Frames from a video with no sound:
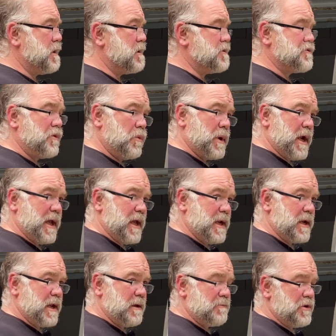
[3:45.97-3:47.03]
So what I
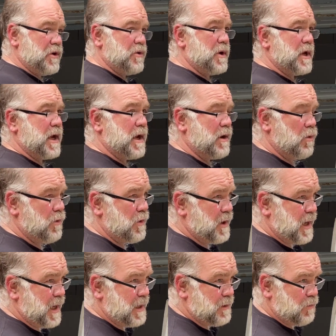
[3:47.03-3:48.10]
ended up doing in order
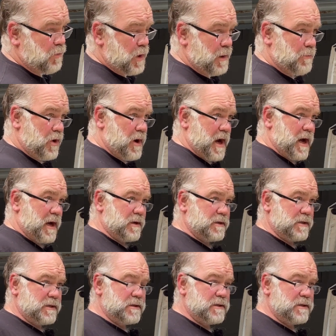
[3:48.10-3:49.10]
to get the rubber out